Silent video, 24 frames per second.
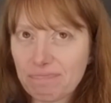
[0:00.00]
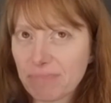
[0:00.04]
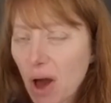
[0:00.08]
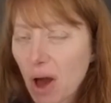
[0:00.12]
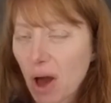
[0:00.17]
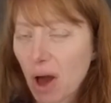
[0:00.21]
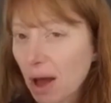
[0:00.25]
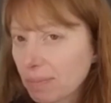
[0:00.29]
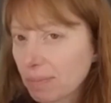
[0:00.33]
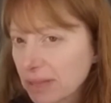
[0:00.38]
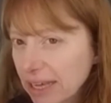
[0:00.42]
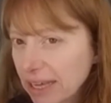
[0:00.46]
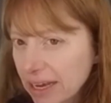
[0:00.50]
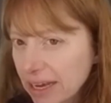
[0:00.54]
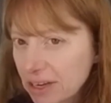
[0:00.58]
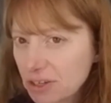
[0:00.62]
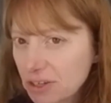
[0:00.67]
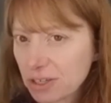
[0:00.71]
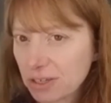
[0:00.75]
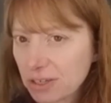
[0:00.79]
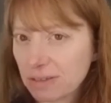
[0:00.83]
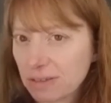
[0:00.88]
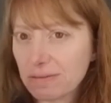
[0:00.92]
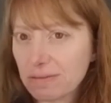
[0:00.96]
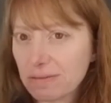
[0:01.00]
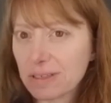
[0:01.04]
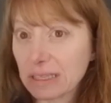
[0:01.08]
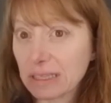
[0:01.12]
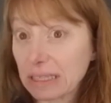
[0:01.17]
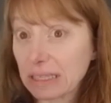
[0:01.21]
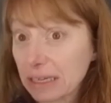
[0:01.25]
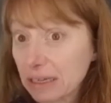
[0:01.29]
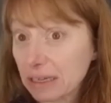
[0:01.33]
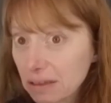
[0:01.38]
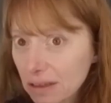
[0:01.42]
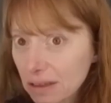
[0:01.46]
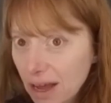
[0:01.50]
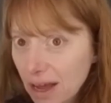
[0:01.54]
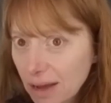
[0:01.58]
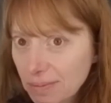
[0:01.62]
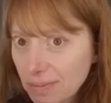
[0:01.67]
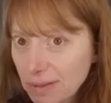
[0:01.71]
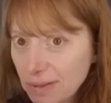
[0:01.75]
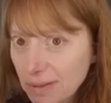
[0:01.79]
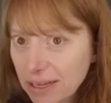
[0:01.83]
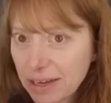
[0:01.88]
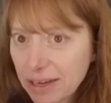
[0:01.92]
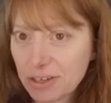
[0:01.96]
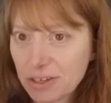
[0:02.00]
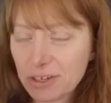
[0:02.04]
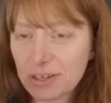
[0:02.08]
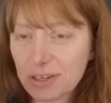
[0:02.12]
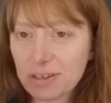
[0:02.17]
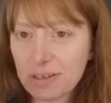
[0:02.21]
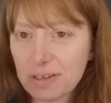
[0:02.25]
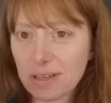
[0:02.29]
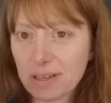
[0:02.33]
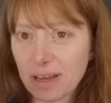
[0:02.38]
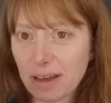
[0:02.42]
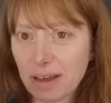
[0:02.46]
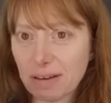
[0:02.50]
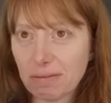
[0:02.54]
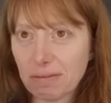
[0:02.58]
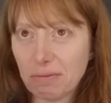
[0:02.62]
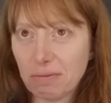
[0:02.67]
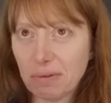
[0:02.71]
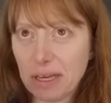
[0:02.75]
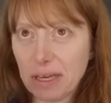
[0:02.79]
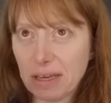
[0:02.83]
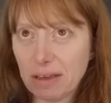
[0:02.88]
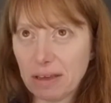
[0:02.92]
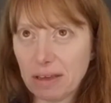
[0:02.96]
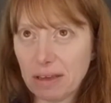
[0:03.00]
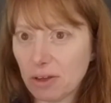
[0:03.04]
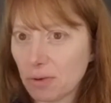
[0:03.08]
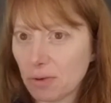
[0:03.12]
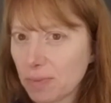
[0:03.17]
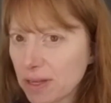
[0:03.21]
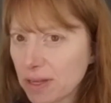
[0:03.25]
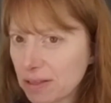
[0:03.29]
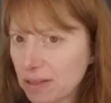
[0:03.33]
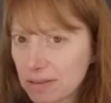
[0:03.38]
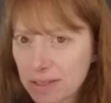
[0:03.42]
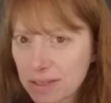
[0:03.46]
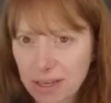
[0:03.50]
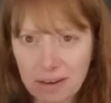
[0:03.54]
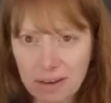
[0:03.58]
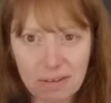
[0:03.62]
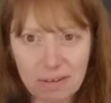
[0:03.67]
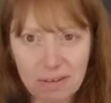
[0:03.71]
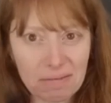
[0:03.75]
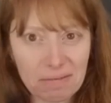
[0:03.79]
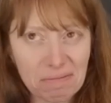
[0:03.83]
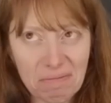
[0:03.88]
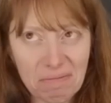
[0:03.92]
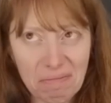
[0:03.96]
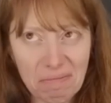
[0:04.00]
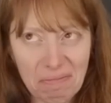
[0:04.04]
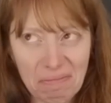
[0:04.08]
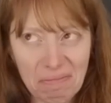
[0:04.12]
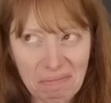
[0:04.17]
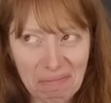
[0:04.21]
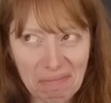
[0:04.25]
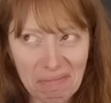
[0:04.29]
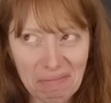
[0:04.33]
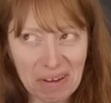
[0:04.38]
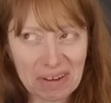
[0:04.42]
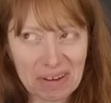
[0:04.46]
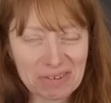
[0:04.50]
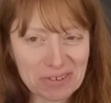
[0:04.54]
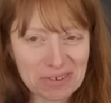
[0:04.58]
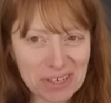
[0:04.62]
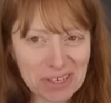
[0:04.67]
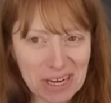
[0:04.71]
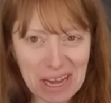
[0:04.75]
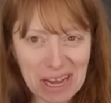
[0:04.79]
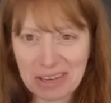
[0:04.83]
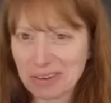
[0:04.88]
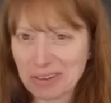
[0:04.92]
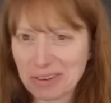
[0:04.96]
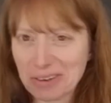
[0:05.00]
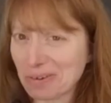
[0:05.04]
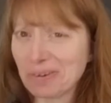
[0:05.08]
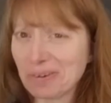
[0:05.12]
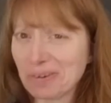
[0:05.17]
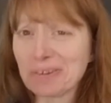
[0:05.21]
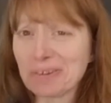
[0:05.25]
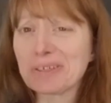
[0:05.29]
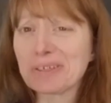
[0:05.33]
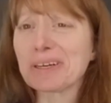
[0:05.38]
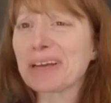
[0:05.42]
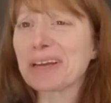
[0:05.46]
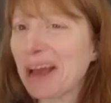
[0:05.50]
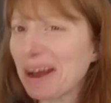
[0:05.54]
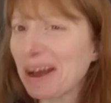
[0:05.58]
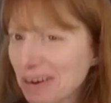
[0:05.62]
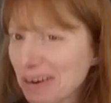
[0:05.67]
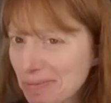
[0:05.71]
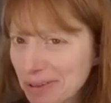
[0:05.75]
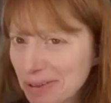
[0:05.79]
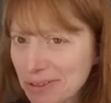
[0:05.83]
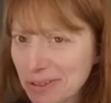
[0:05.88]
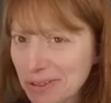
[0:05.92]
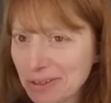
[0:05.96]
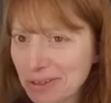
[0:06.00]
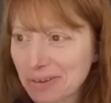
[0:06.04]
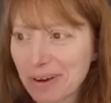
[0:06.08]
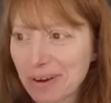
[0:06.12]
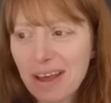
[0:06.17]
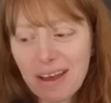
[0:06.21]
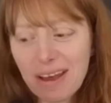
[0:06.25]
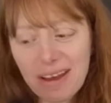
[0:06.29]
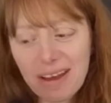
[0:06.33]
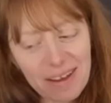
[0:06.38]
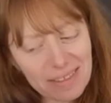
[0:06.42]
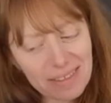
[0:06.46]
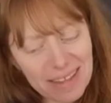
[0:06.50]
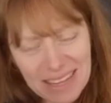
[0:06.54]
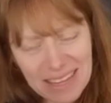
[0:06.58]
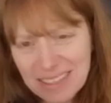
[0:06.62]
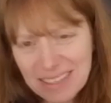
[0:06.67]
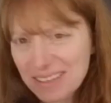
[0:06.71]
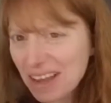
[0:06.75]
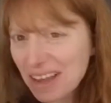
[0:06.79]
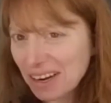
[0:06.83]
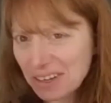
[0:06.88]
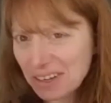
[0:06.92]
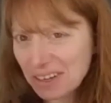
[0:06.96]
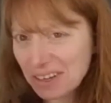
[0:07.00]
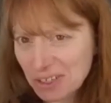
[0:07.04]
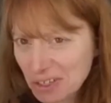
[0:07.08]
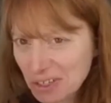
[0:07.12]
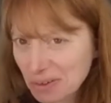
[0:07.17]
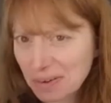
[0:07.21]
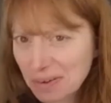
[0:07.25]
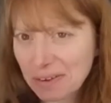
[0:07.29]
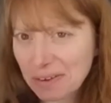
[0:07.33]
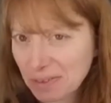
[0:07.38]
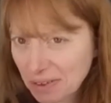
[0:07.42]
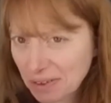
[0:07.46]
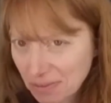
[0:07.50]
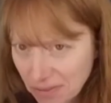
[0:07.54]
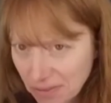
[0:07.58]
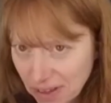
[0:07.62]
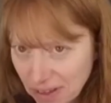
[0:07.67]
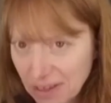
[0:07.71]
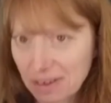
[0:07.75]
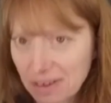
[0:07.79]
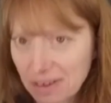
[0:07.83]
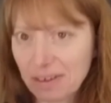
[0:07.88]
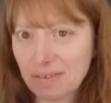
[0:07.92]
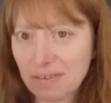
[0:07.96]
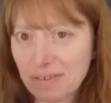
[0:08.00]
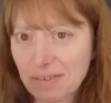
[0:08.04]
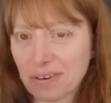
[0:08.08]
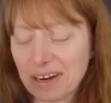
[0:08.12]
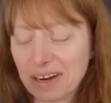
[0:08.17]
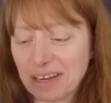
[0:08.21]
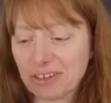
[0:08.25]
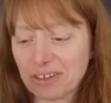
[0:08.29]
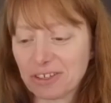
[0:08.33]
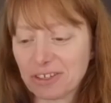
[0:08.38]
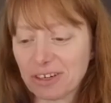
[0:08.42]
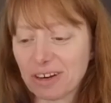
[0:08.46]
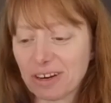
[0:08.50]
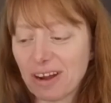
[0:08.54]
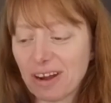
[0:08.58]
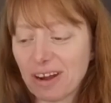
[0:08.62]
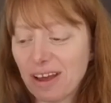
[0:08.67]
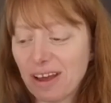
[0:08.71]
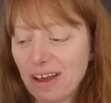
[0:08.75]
obligations, legal obligations that we humans can understand or hold it accountable to, that's not a terrific fit for nature.